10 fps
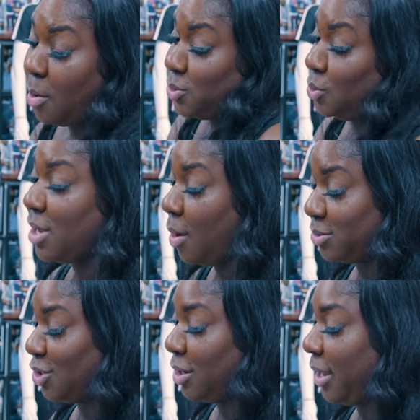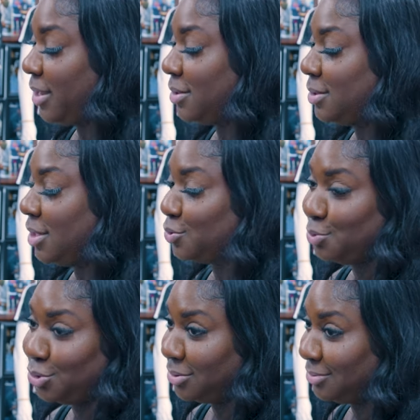I was doing it. I was trying to gain
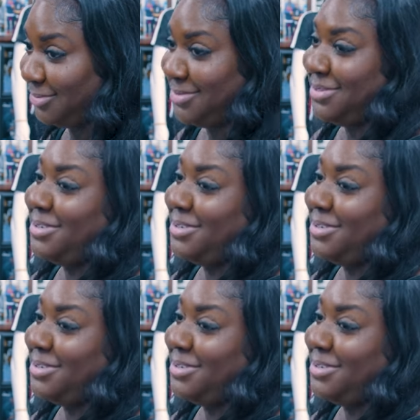customers.